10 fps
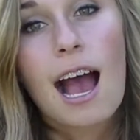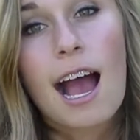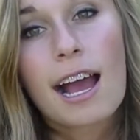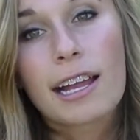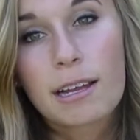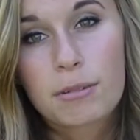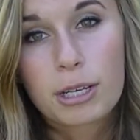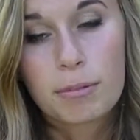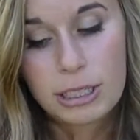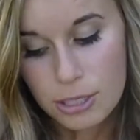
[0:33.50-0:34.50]
I am
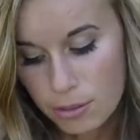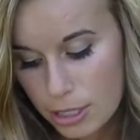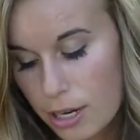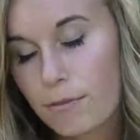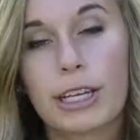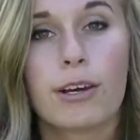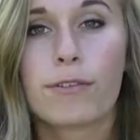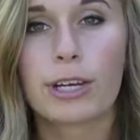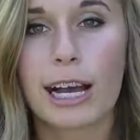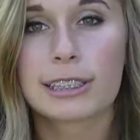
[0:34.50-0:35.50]
going to be doing a video
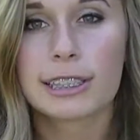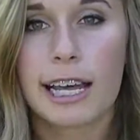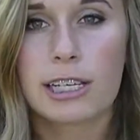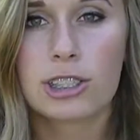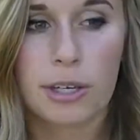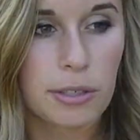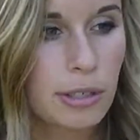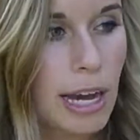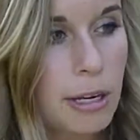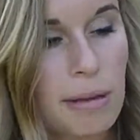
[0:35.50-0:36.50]
for you guys today showing
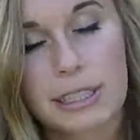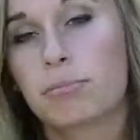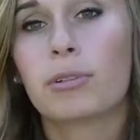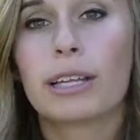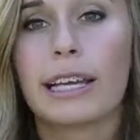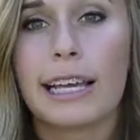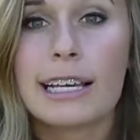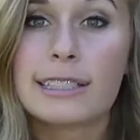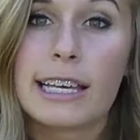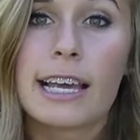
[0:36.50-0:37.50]
you how to make some really
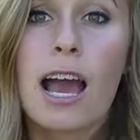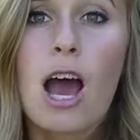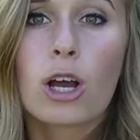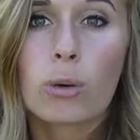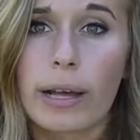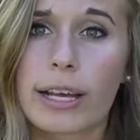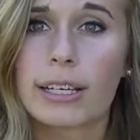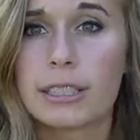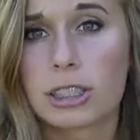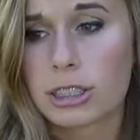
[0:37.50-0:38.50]
easy, quick
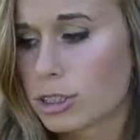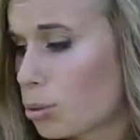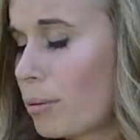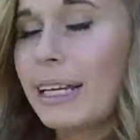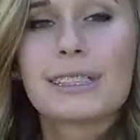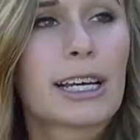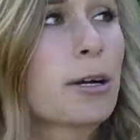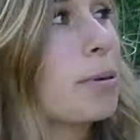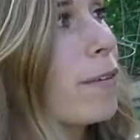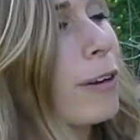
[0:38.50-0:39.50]
treats that
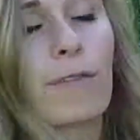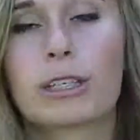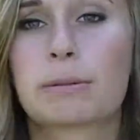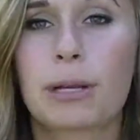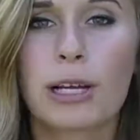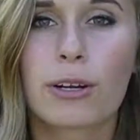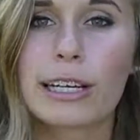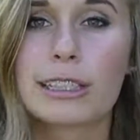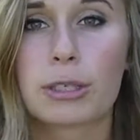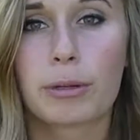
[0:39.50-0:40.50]
are perfect for spring or
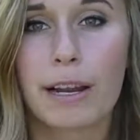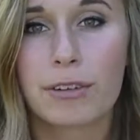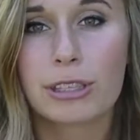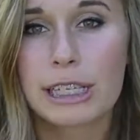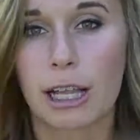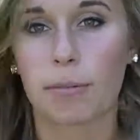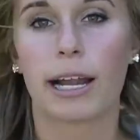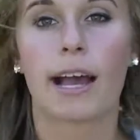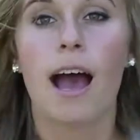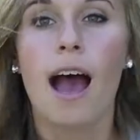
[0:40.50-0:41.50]
Easter, whatever you
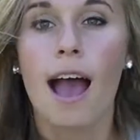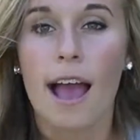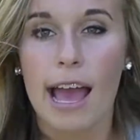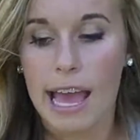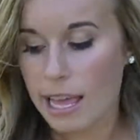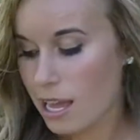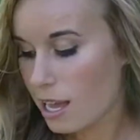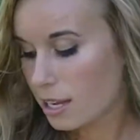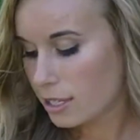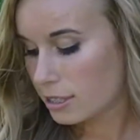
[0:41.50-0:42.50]
celebrate.
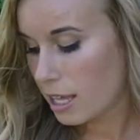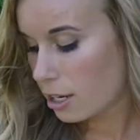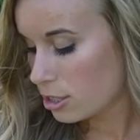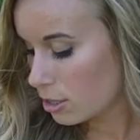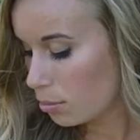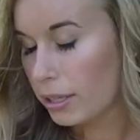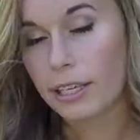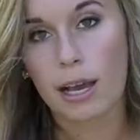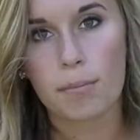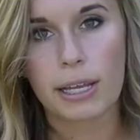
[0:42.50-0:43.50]
And they're just
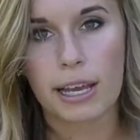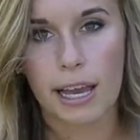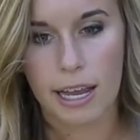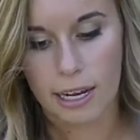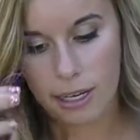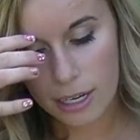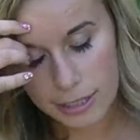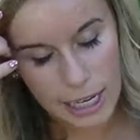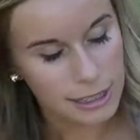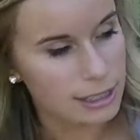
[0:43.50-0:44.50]
really yummy and
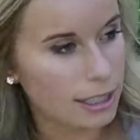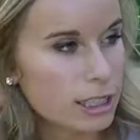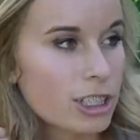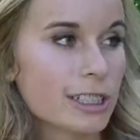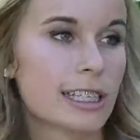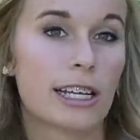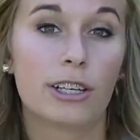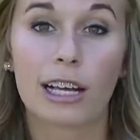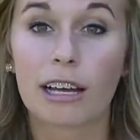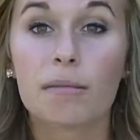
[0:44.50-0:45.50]
taste delicious, and
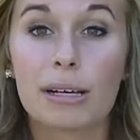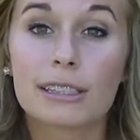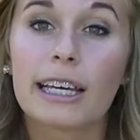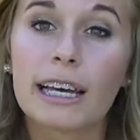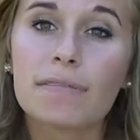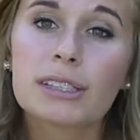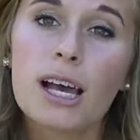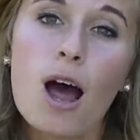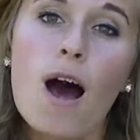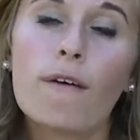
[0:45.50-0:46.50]
you could give them as
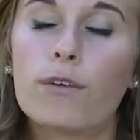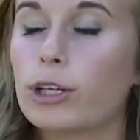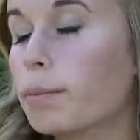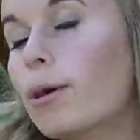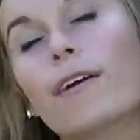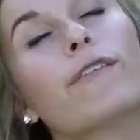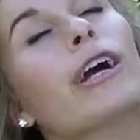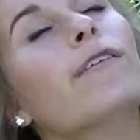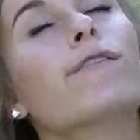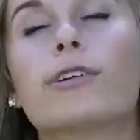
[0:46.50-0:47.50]
gifts for your
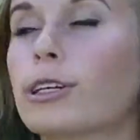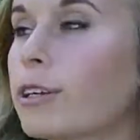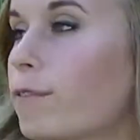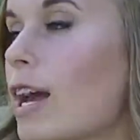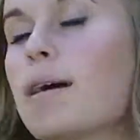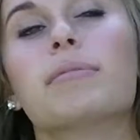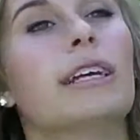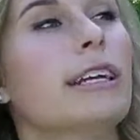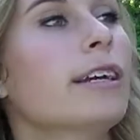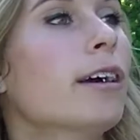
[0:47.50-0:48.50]
boyfriend, for your
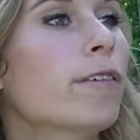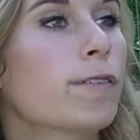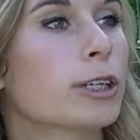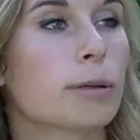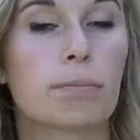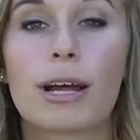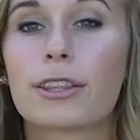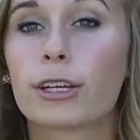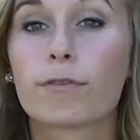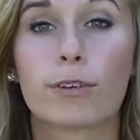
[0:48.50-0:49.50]
family, for your
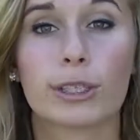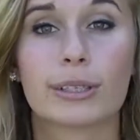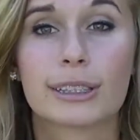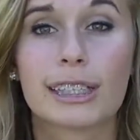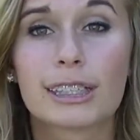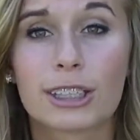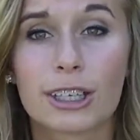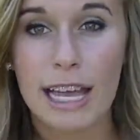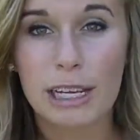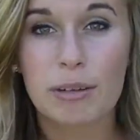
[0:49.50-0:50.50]
brother, for your
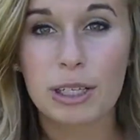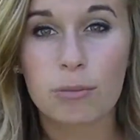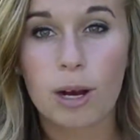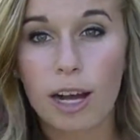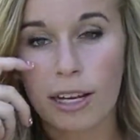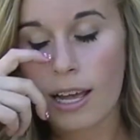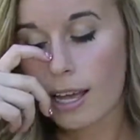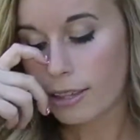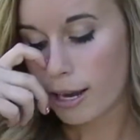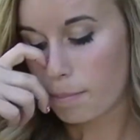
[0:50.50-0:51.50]
sister, anyone you want.
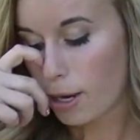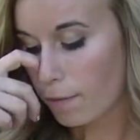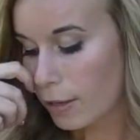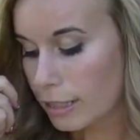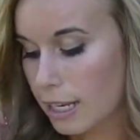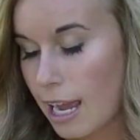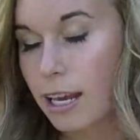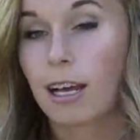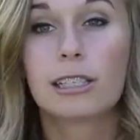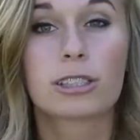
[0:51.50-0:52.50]
They're perfect,
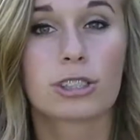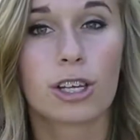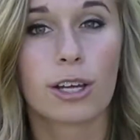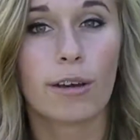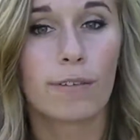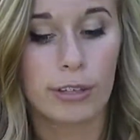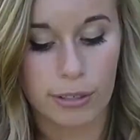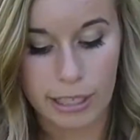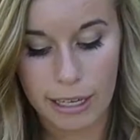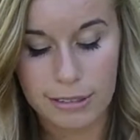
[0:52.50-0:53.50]
and I'll just show you a few
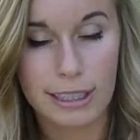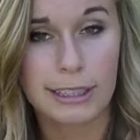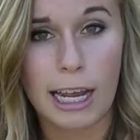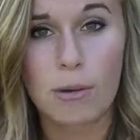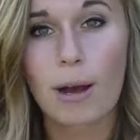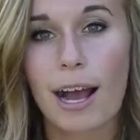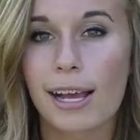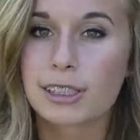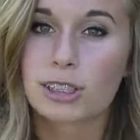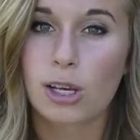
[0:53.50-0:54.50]
little gifts and
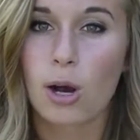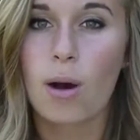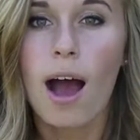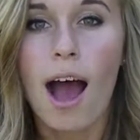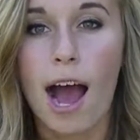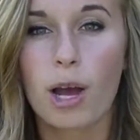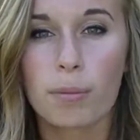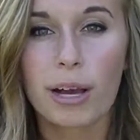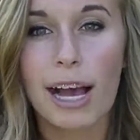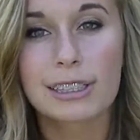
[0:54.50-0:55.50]
DIYs. So I
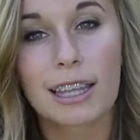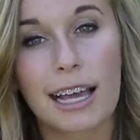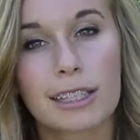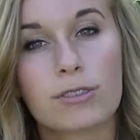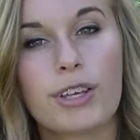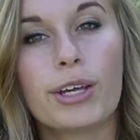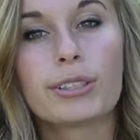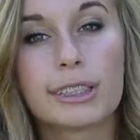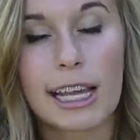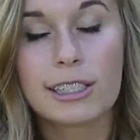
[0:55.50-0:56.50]
hope you guys like this
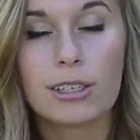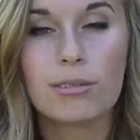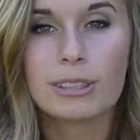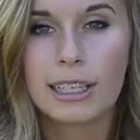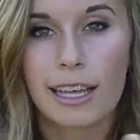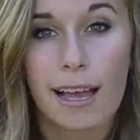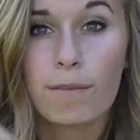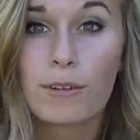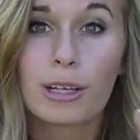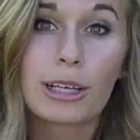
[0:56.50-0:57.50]
video. Stay tuned till the
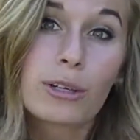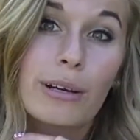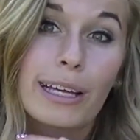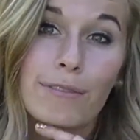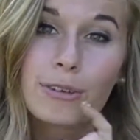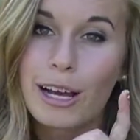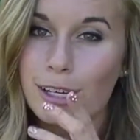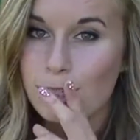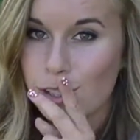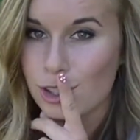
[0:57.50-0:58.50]
end for a little quick
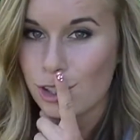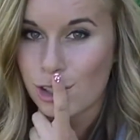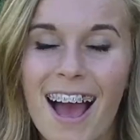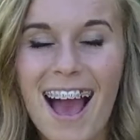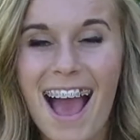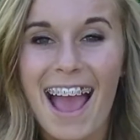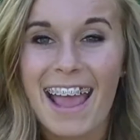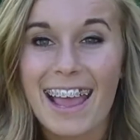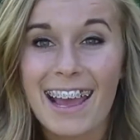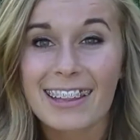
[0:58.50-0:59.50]
giveaway.
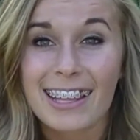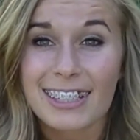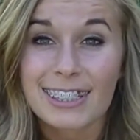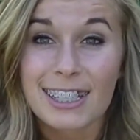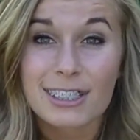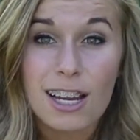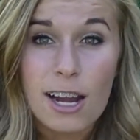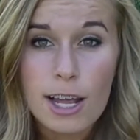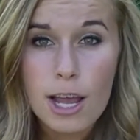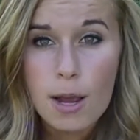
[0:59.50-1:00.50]
And let's get
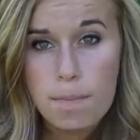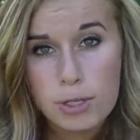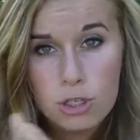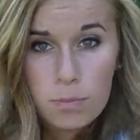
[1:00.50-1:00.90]
started.